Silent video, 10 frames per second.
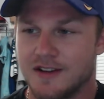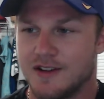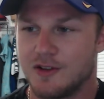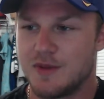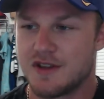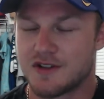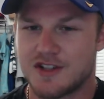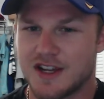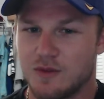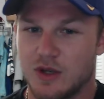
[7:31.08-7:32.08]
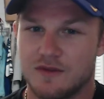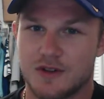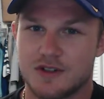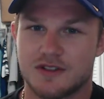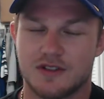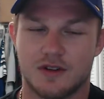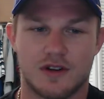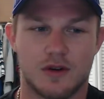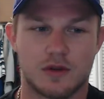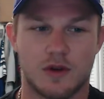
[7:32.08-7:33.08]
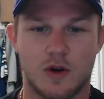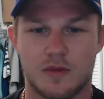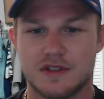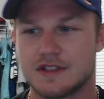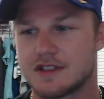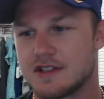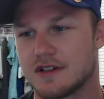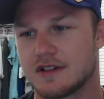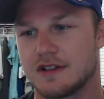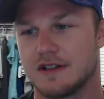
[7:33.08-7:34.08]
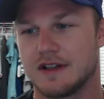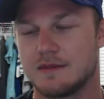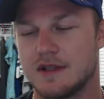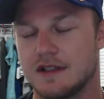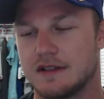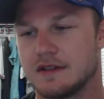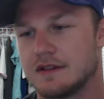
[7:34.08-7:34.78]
it would be their second win versus oklahoma this year i mean